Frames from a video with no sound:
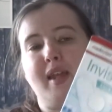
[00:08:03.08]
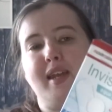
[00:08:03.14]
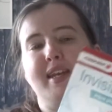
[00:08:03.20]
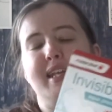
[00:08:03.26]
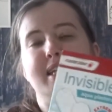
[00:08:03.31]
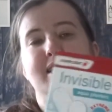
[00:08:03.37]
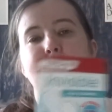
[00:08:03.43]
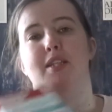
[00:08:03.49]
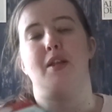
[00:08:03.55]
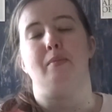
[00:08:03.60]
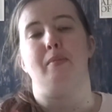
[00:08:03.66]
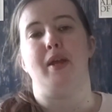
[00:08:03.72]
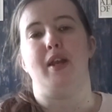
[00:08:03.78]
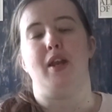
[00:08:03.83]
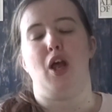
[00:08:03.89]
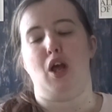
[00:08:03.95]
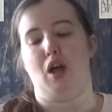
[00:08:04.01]
needs them
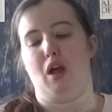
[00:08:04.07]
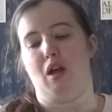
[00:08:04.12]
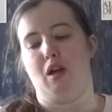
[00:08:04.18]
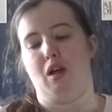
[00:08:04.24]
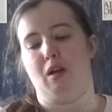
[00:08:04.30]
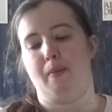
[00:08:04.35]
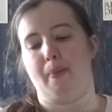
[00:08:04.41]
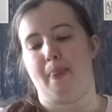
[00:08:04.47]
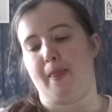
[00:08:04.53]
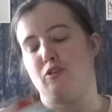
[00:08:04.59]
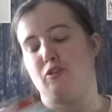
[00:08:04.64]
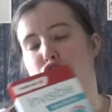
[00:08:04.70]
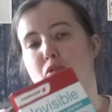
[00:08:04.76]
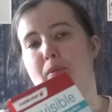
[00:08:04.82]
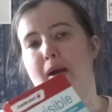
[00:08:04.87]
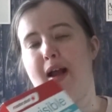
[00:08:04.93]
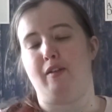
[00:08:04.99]
in her
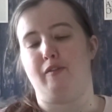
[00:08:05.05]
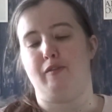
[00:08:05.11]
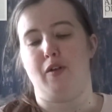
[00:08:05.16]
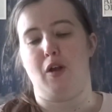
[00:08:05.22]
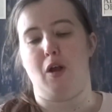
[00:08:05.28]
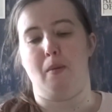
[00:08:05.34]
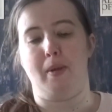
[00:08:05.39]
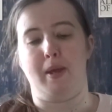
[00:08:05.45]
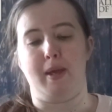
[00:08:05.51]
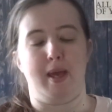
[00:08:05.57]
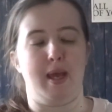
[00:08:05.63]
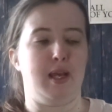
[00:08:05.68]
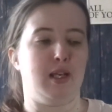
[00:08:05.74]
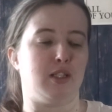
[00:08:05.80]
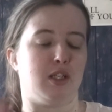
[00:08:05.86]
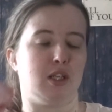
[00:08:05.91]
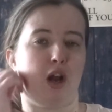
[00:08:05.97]
school bag for
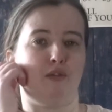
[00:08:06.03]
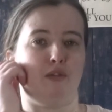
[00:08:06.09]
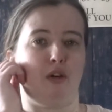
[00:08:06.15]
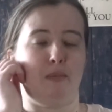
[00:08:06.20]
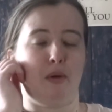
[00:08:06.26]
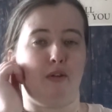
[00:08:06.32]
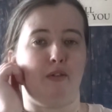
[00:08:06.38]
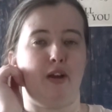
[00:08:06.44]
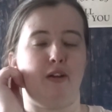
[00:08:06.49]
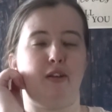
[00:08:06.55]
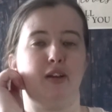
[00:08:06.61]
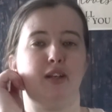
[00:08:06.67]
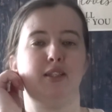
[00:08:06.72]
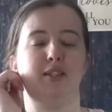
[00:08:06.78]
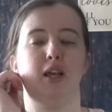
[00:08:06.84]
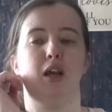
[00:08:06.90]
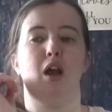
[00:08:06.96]
PE to cover up her
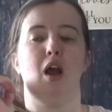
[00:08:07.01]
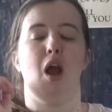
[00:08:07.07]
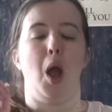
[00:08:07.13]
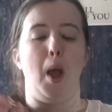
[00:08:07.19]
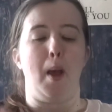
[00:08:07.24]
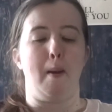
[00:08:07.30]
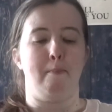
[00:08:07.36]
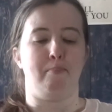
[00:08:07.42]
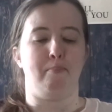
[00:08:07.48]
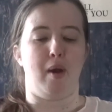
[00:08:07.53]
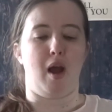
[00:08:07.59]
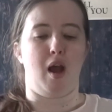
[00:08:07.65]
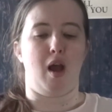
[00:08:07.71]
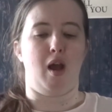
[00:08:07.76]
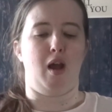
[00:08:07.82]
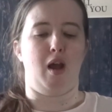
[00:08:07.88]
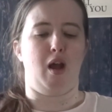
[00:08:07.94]
earrings,
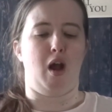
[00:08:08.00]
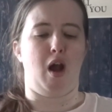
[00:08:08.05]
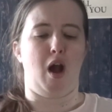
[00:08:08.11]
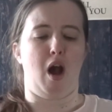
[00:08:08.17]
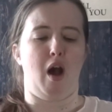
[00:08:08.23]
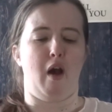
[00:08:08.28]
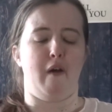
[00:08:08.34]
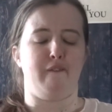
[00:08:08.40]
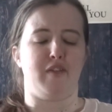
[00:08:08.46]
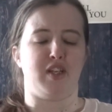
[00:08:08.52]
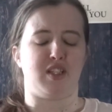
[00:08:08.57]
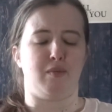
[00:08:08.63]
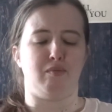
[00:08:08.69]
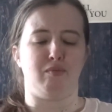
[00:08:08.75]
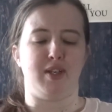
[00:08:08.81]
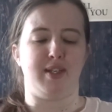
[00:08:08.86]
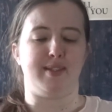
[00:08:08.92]
but for
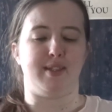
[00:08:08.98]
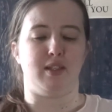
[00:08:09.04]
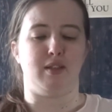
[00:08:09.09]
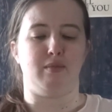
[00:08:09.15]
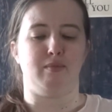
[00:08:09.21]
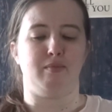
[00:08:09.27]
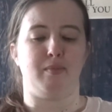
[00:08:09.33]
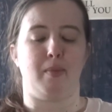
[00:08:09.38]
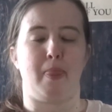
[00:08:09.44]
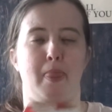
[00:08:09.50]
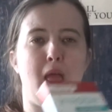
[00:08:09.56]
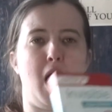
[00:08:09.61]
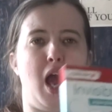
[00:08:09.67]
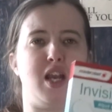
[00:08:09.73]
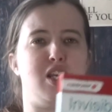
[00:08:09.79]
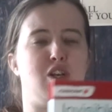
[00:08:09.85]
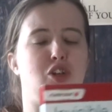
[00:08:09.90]
some reason
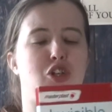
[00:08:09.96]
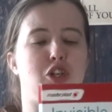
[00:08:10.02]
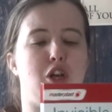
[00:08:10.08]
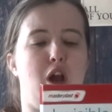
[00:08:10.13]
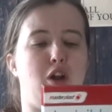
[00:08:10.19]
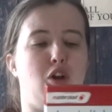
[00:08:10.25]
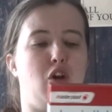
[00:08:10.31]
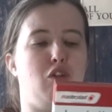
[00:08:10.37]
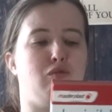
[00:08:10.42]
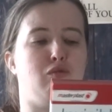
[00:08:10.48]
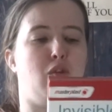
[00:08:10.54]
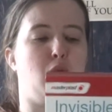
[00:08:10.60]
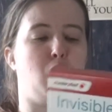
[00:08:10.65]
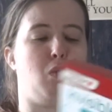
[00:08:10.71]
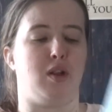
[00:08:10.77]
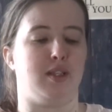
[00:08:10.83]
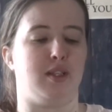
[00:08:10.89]
I got the
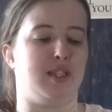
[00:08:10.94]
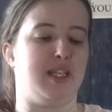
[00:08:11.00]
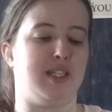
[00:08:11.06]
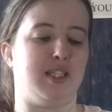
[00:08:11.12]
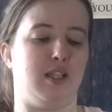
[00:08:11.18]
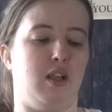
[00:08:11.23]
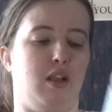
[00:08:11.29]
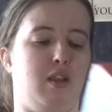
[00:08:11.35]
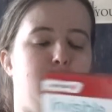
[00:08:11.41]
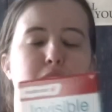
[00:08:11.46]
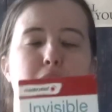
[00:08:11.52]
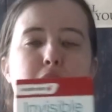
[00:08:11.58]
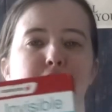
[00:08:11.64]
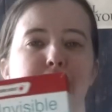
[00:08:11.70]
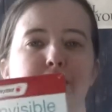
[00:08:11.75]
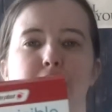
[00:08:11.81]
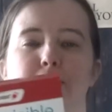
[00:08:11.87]
wrong ones. These are the
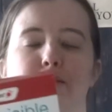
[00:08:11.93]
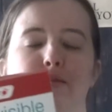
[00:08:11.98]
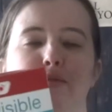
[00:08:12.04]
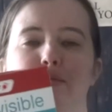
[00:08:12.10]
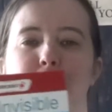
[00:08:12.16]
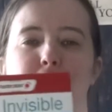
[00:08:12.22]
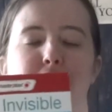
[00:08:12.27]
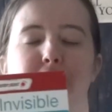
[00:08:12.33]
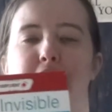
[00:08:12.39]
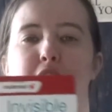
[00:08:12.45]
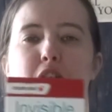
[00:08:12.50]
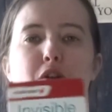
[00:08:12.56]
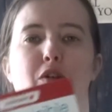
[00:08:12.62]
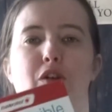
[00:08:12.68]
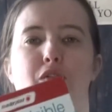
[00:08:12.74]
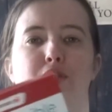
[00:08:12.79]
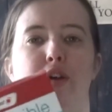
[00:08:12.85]
ones that they're
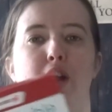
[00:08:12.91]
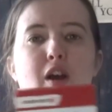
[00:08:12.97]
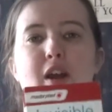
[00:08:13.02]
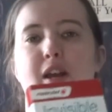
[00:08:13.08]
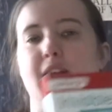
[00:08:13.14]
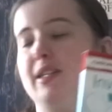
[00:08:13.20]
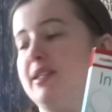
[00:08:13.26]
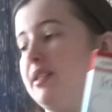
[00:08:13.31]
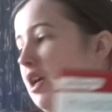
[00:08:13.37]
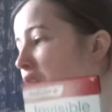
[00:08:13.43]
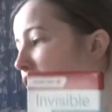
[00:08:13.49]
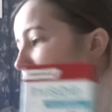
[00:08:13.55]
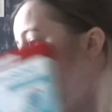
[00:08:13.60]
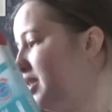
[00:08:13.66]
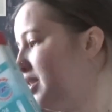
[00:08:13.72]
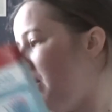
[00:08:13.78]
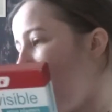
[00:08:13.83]
no good for her ears.
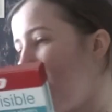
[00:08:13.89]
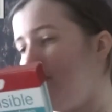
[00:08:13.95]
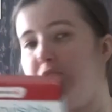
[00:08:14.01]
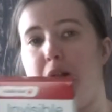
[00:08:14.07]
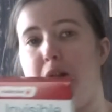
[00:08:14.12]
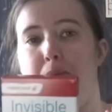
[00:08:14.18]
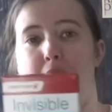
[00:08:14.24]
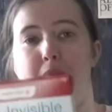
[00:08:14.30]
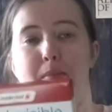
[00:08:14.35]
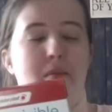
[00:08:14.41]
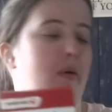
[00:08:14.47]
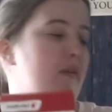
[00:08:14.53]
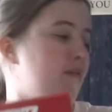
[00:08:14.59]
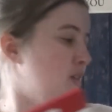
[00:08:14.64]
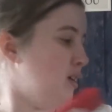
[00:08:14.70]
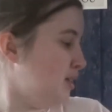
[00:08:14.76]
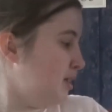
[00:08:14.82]
So I'm just gonna put them in my
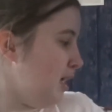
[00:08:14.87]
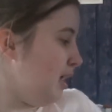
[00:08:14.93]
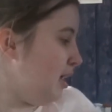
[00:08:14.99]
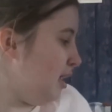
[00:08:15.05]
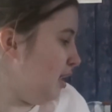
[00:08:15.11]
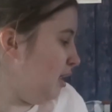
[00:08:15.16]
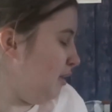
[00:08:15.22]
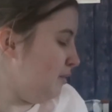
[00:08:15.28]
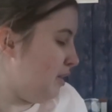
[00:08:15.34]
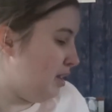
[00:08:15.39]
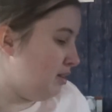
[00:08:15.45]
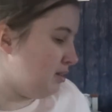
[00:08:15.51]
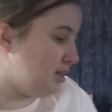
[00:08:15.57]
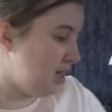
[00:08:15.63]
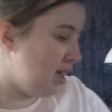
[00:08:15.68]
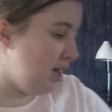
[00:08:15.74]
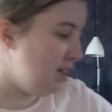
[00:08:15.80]
first aid kit
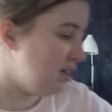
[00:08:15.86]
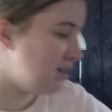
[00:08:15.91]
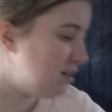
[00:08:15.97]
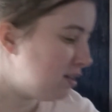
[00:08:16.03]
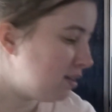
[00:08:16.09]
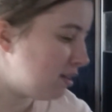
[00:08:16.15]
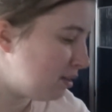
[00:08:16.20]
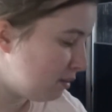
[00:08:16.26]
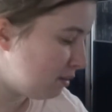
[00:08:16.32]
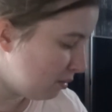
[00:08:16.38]
downstairs.